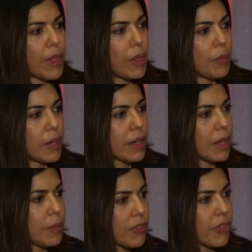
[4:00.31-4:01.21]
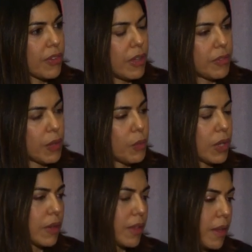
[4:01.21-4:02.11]
when it comes to solving
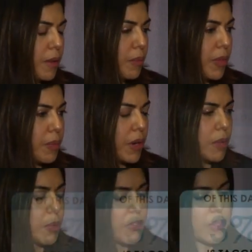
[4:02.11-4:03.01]
one of the problems in